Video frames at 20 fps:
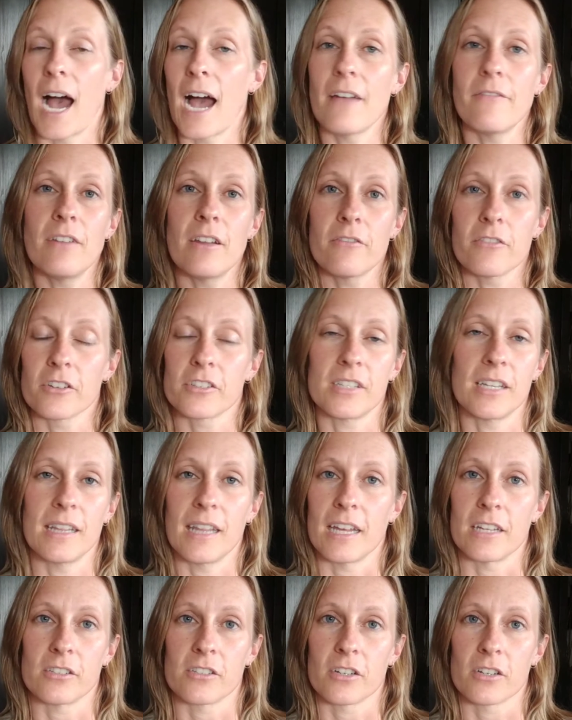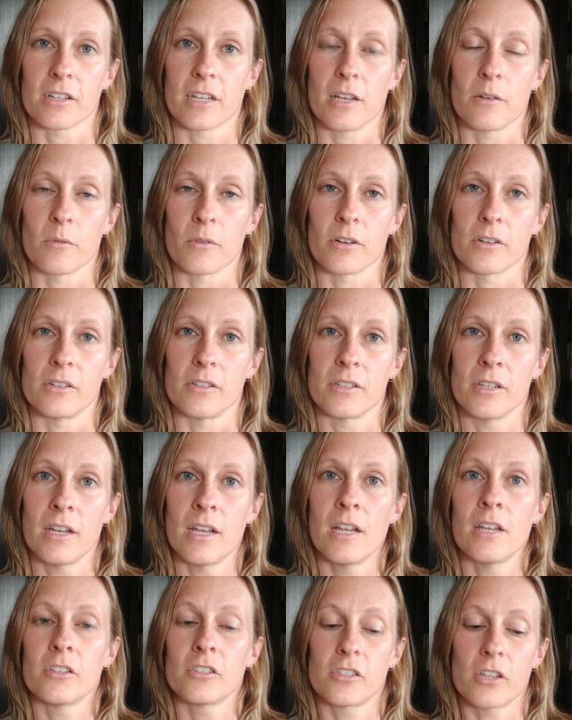I've never seen that in Turnkey World.
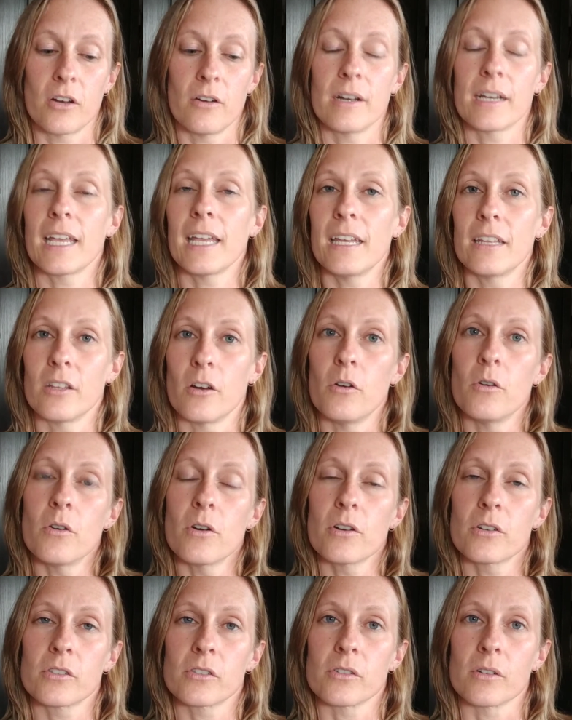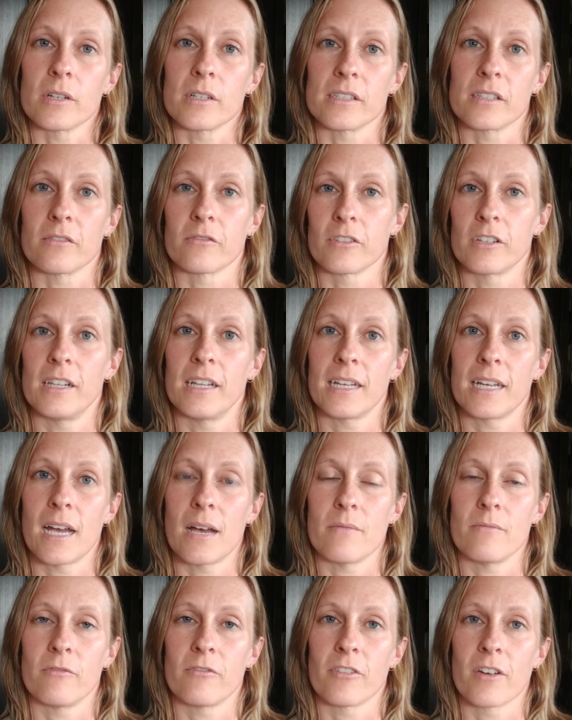So again, the horror stories have really
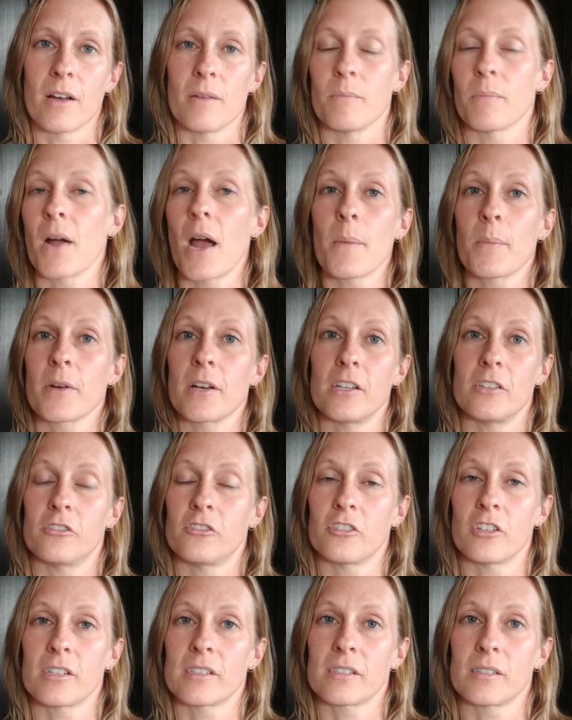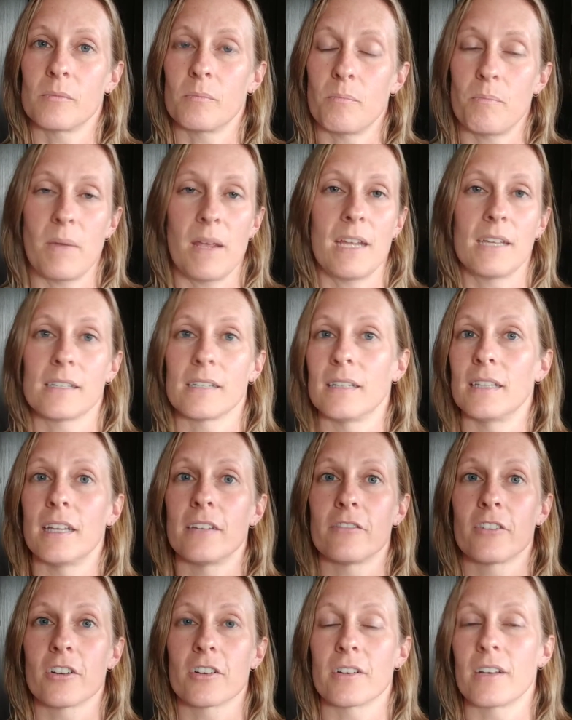come from properties just being
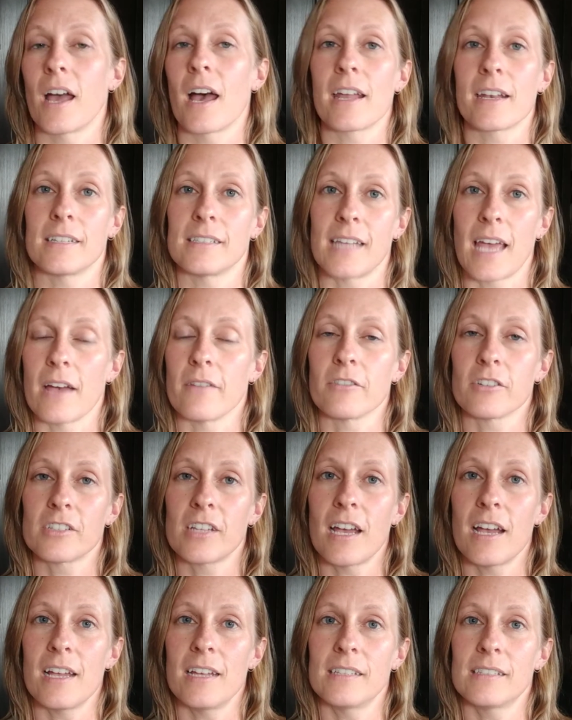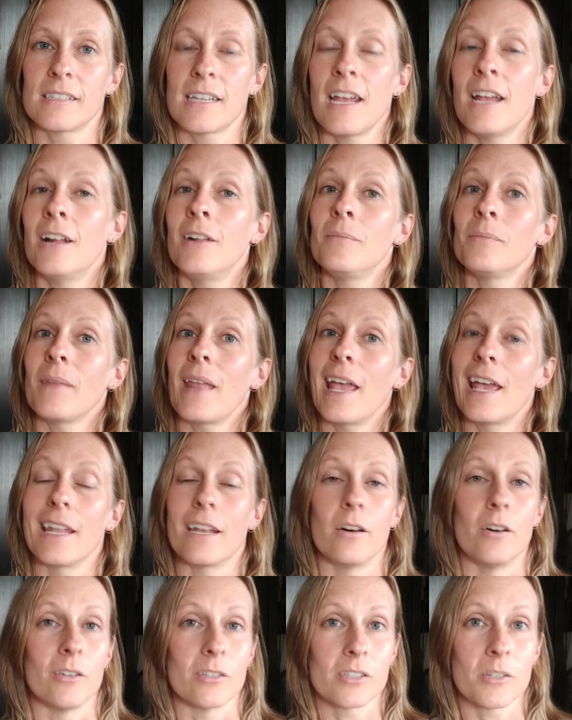delivered not as advertised.
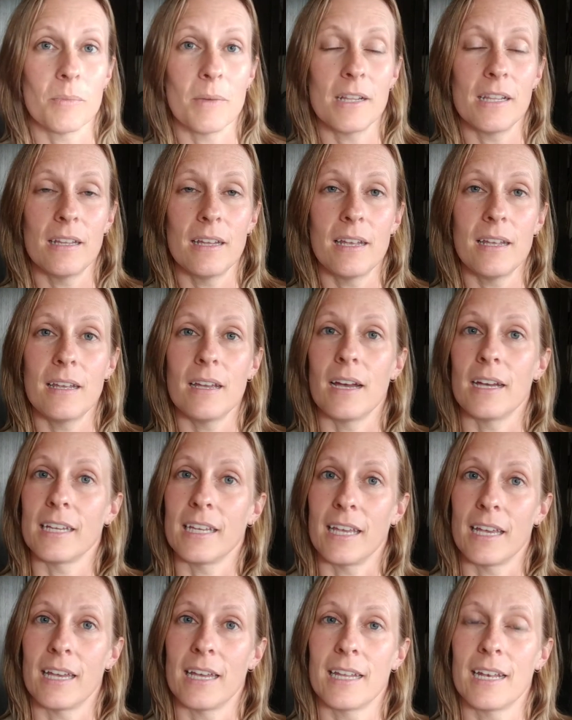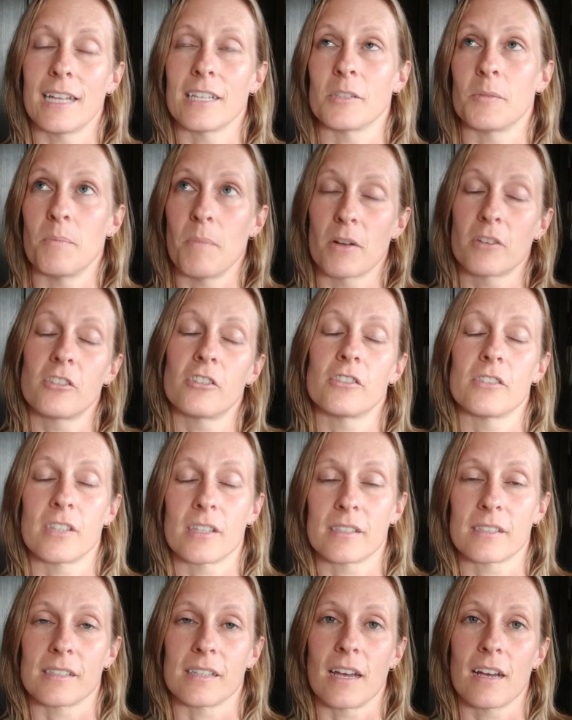And ultimately, again, as much as
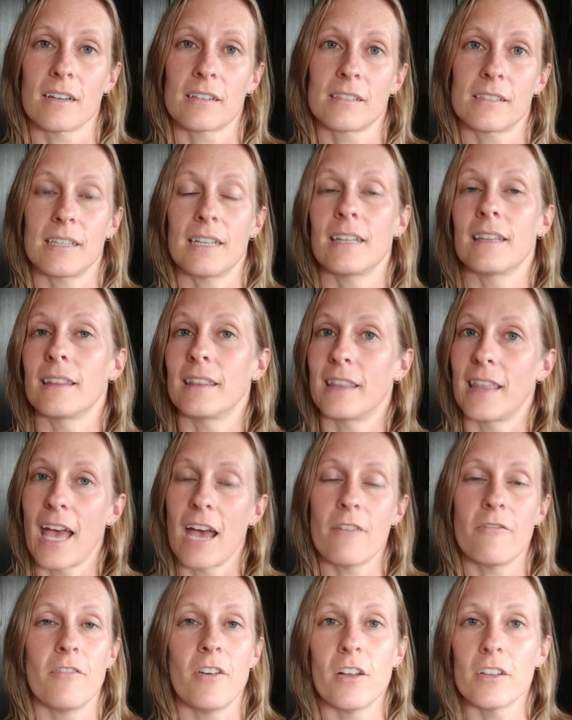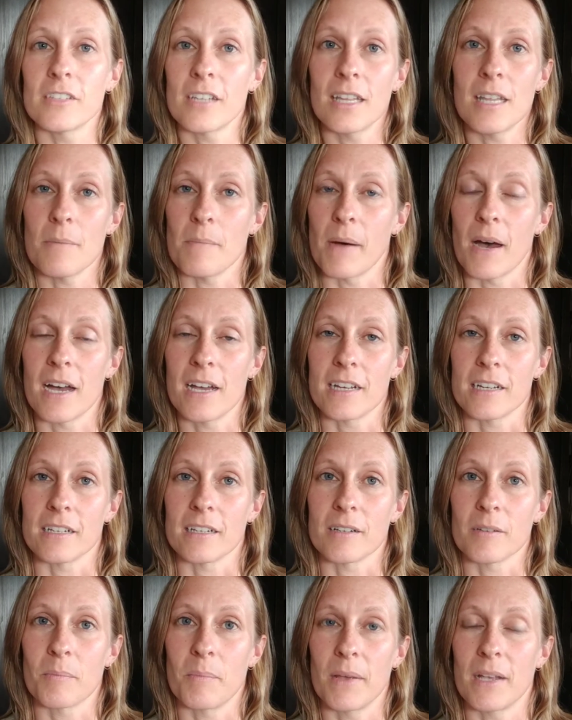this sucks, that falls on the
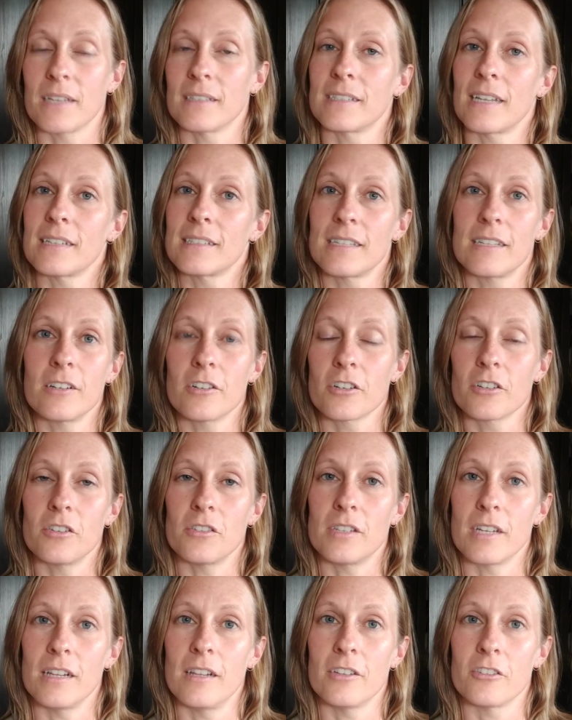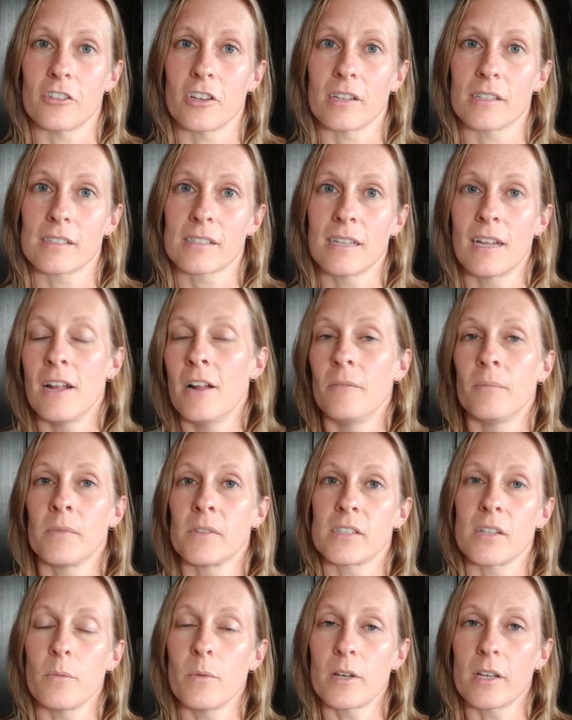buyer because that's in your due diligence.
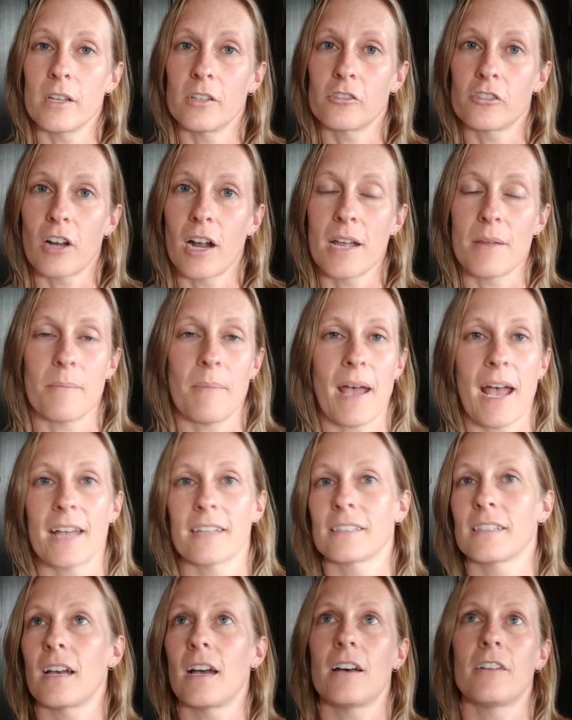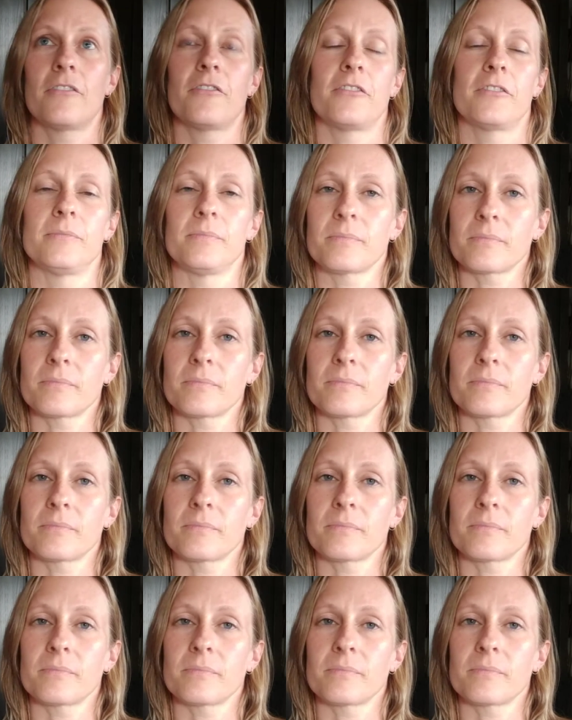Someone could try and pass off